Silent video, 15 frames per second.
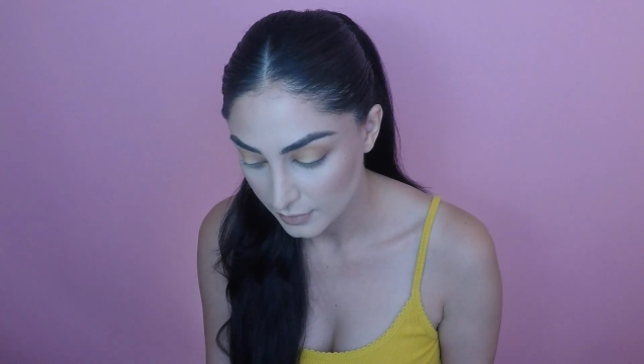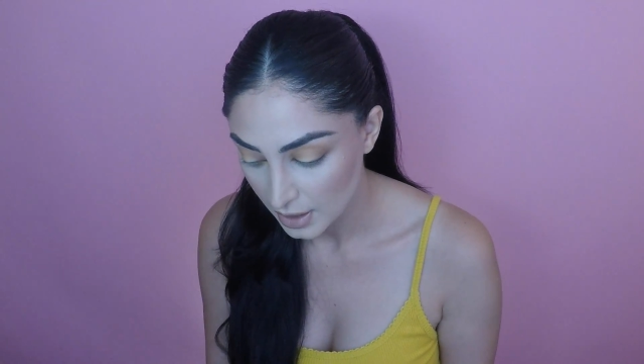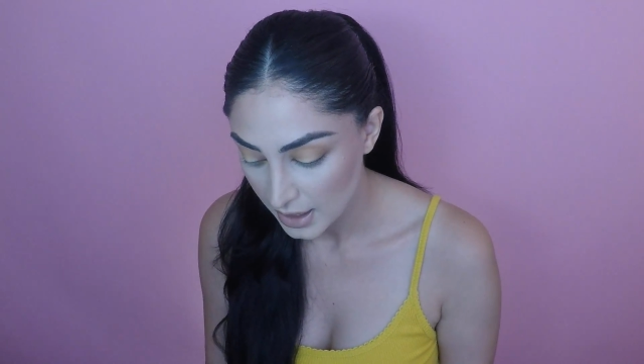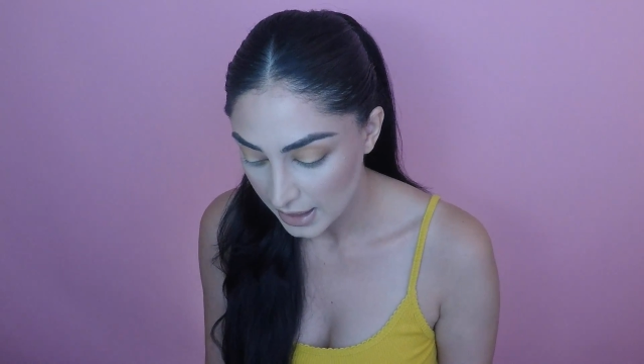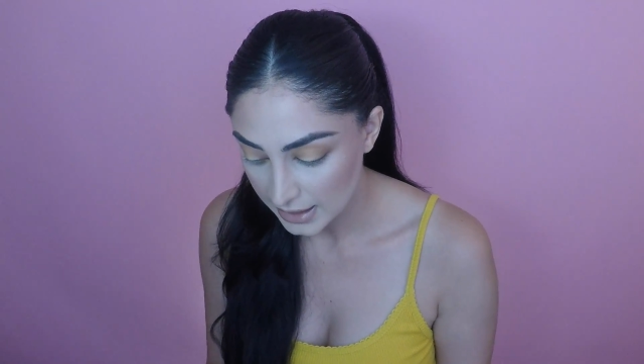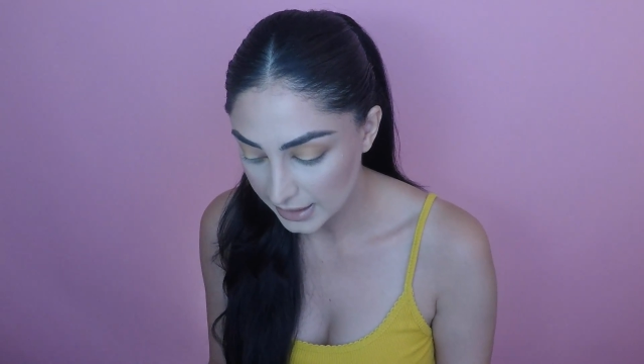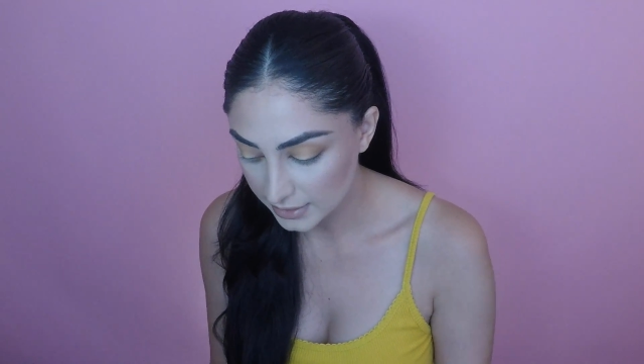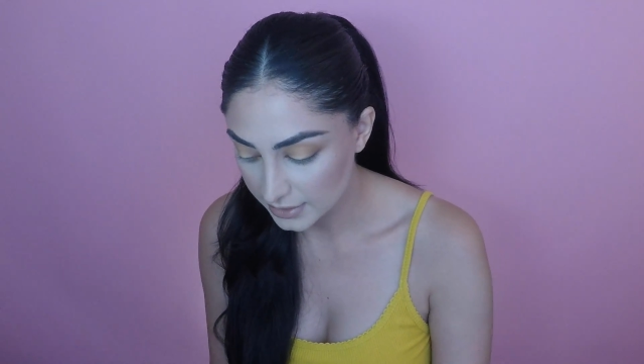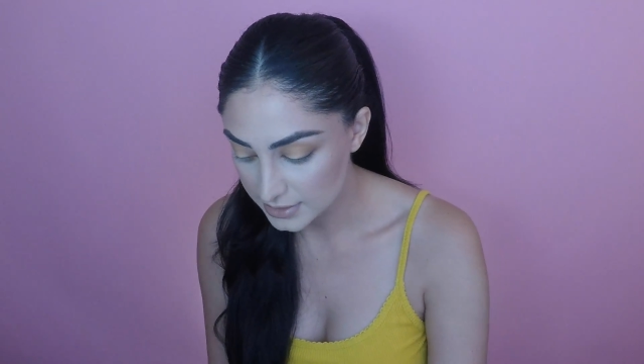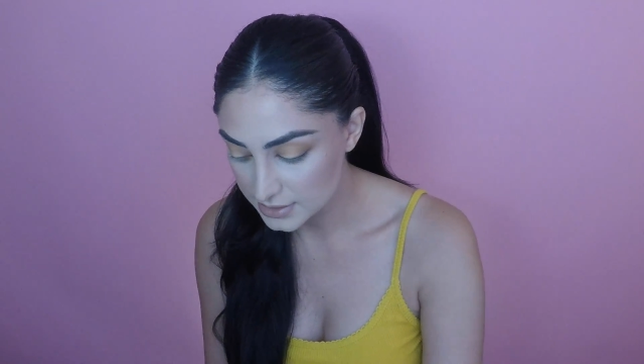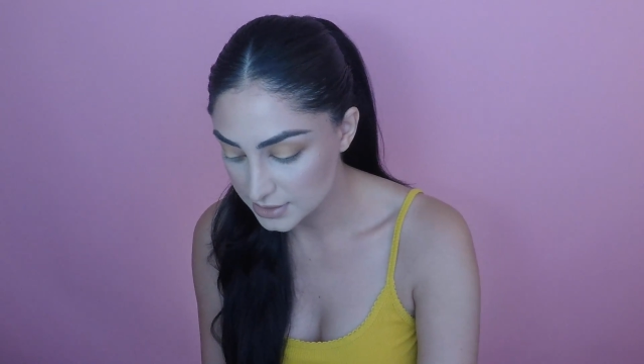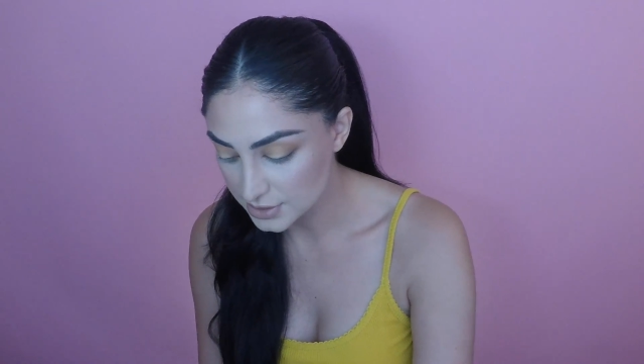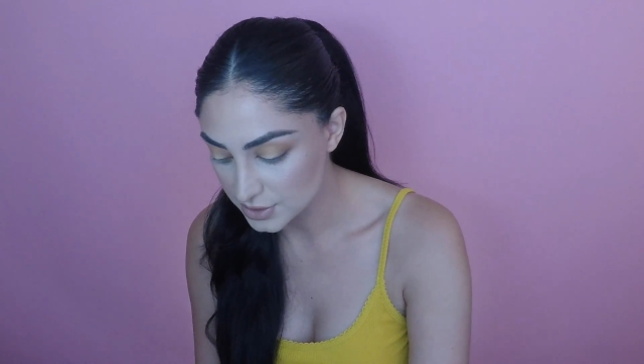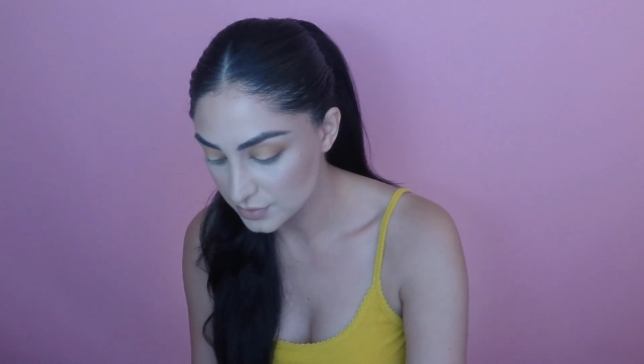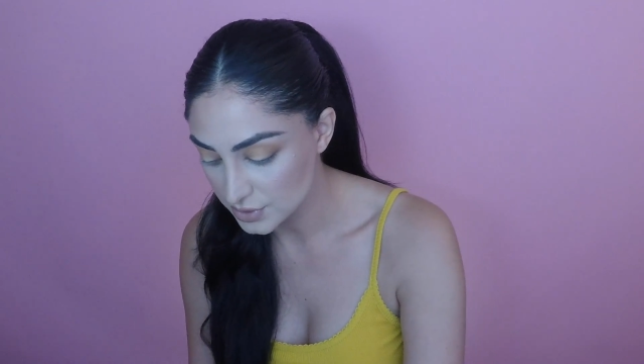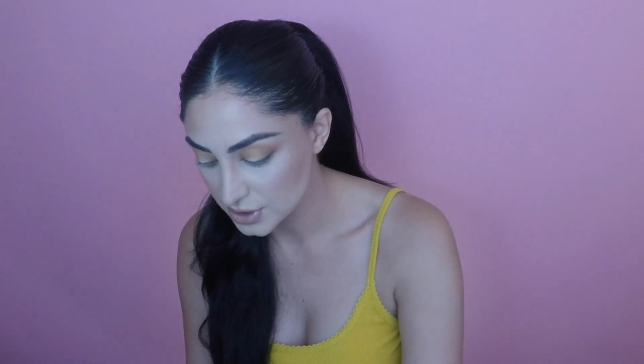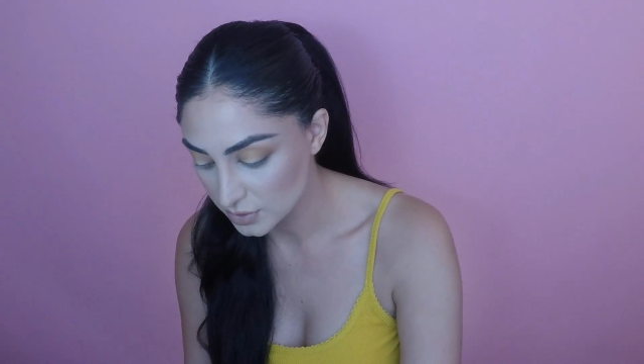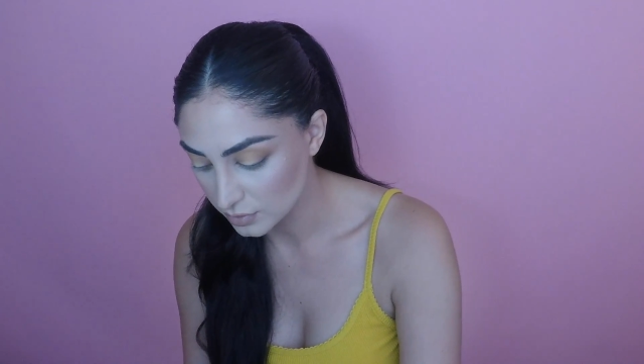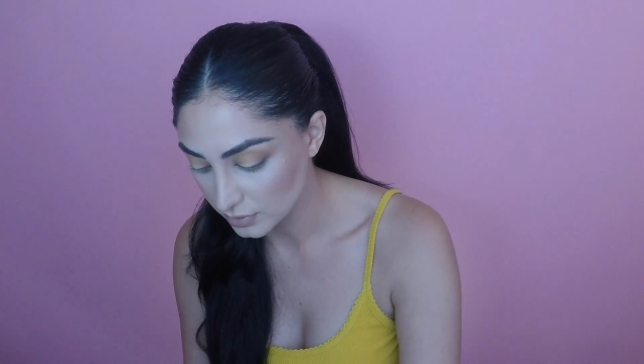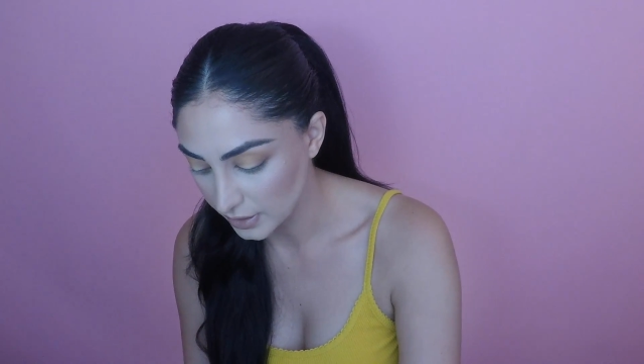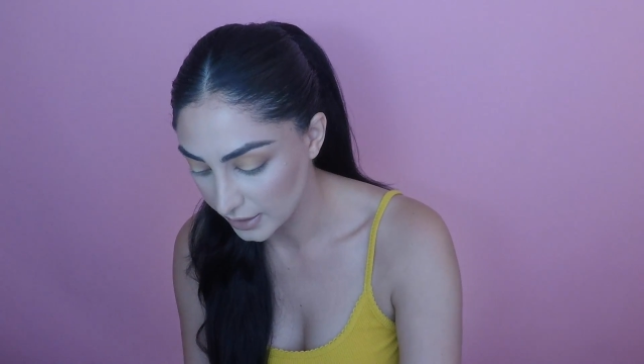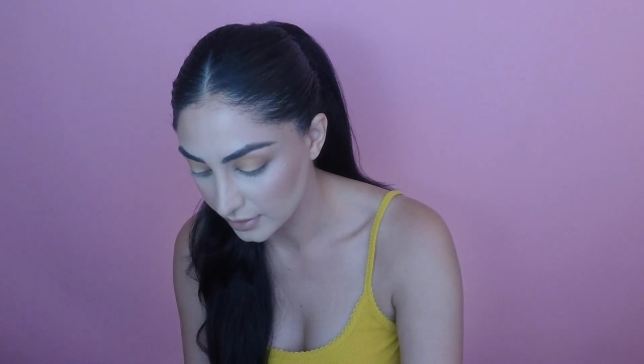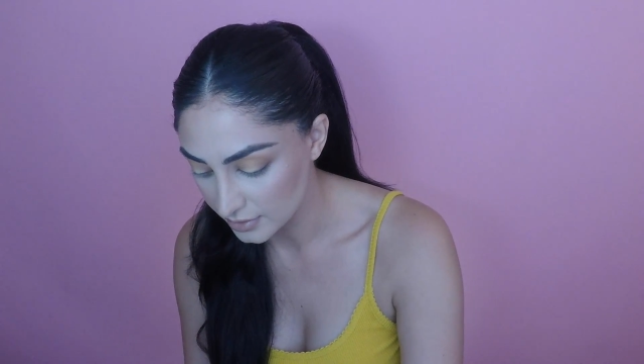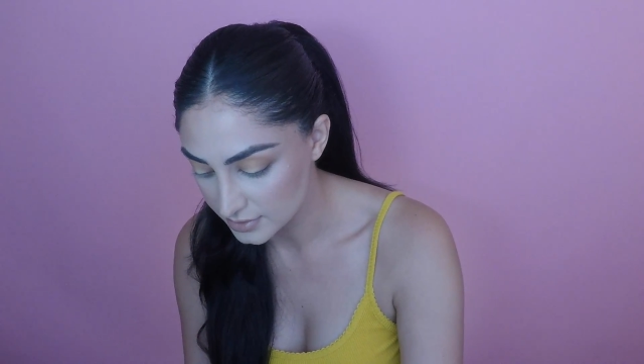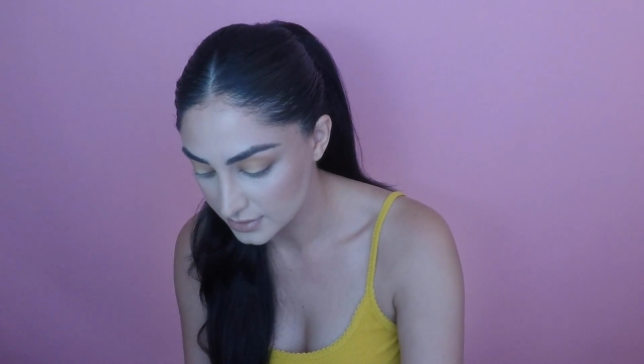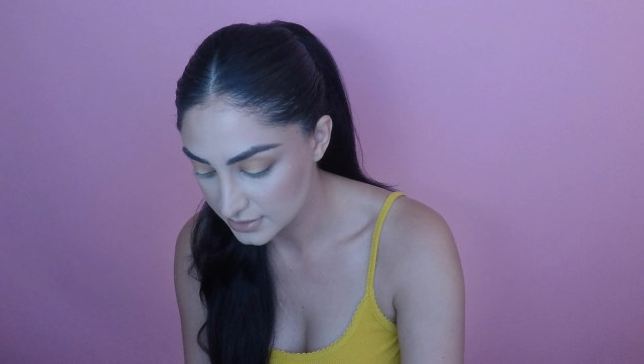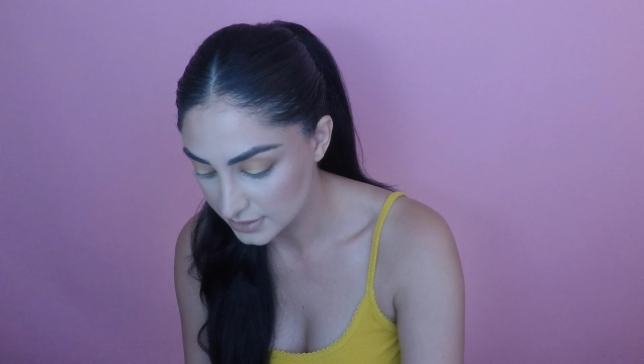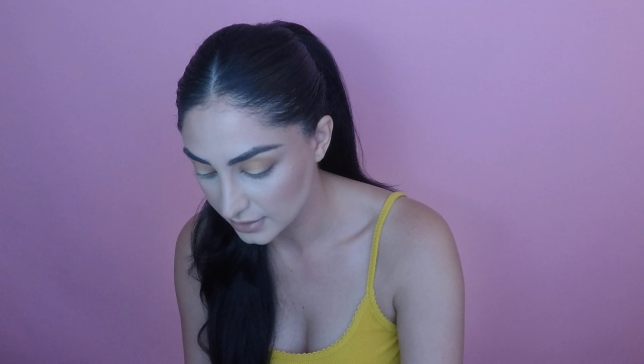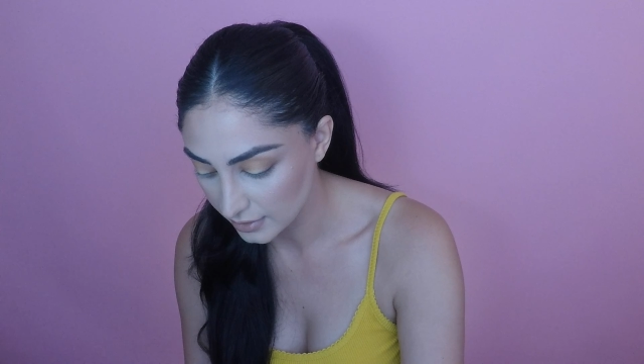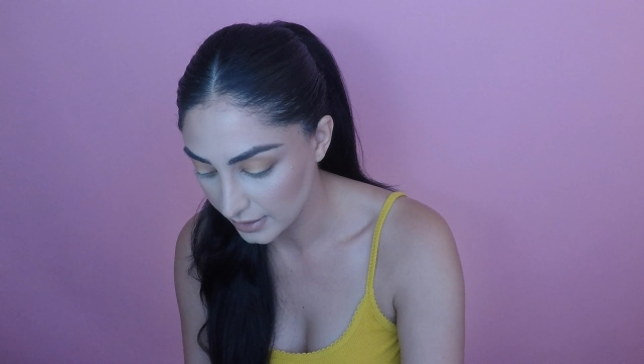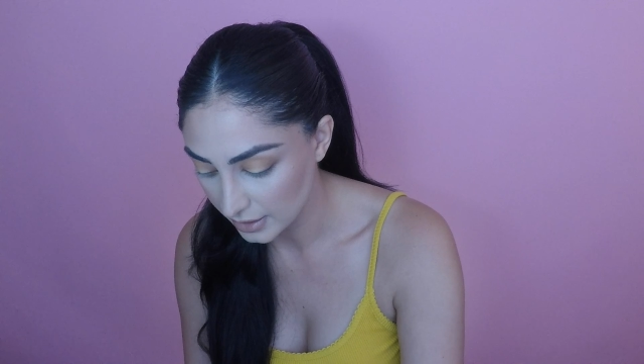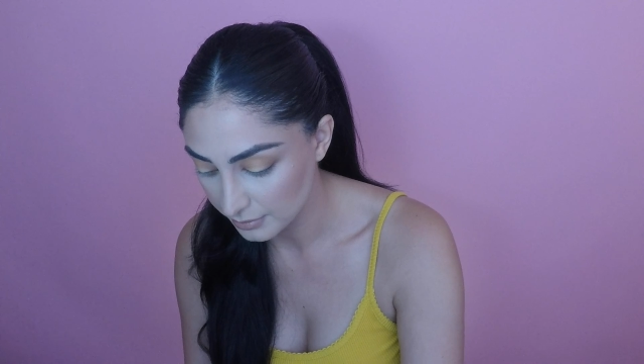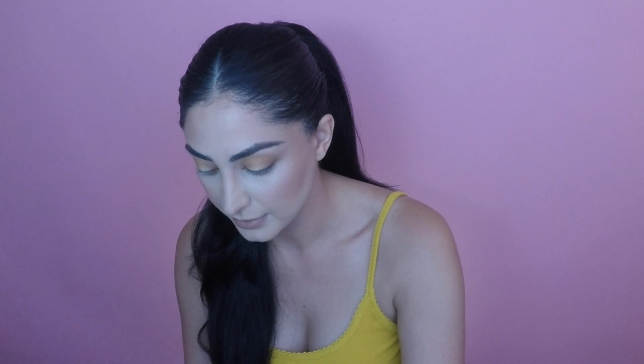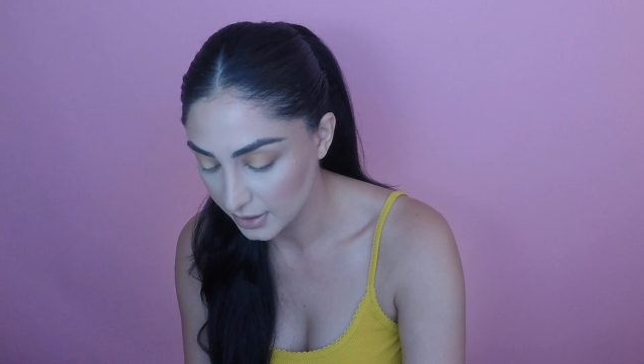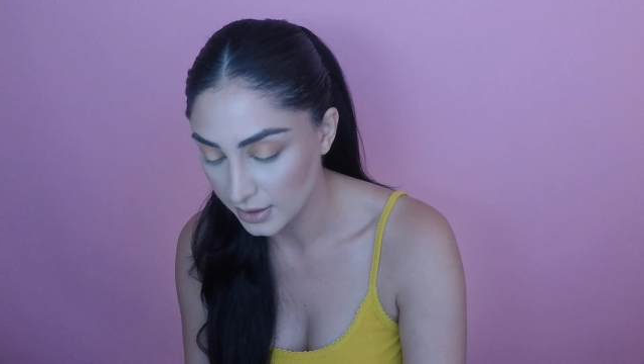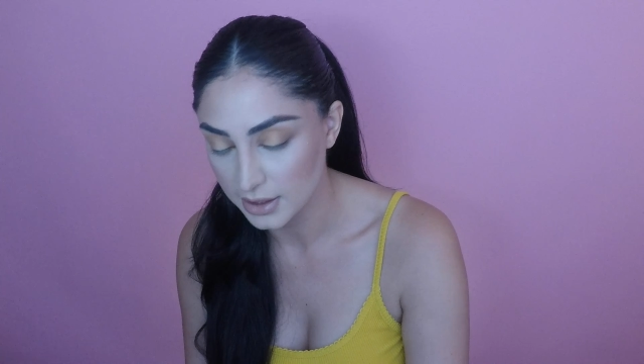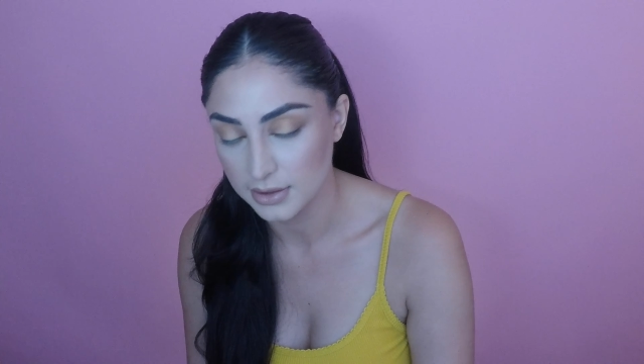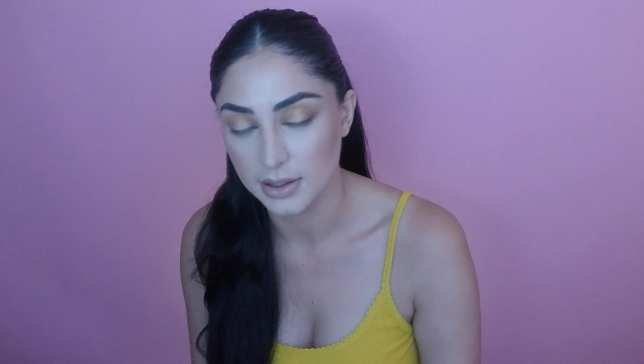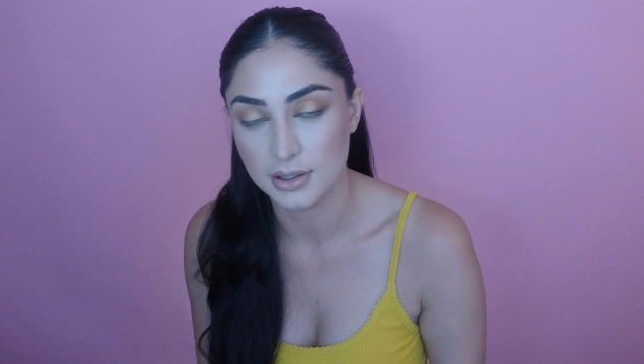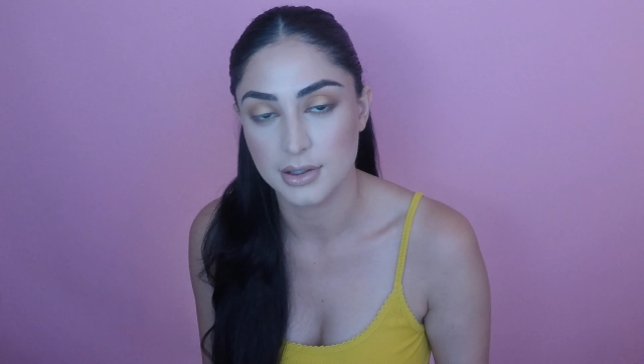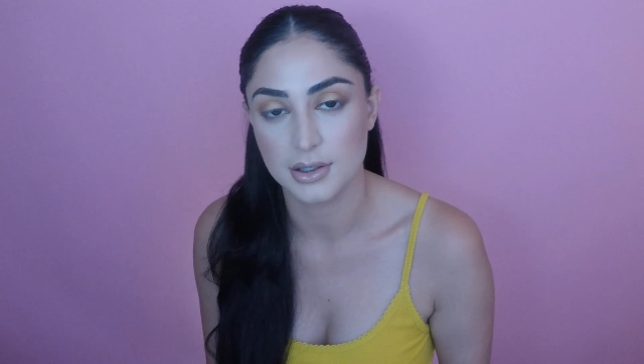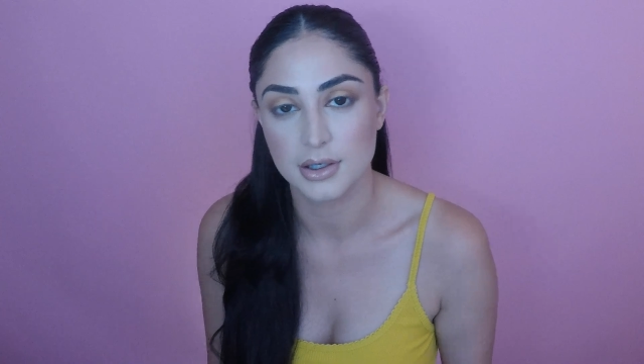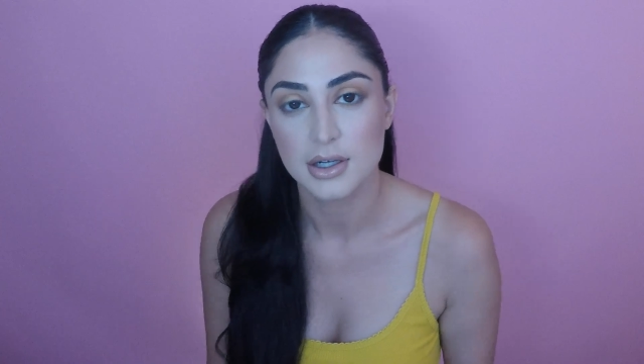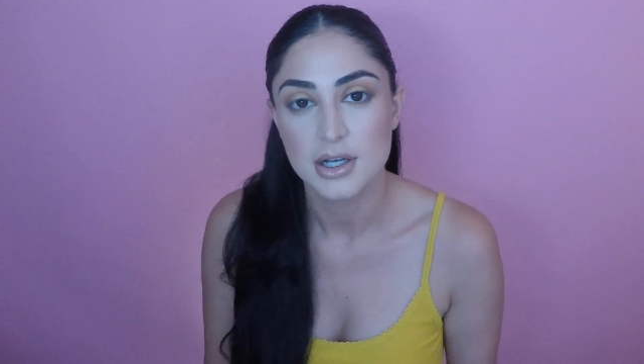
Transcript: And I like to do 2 layers because I like my eyeliner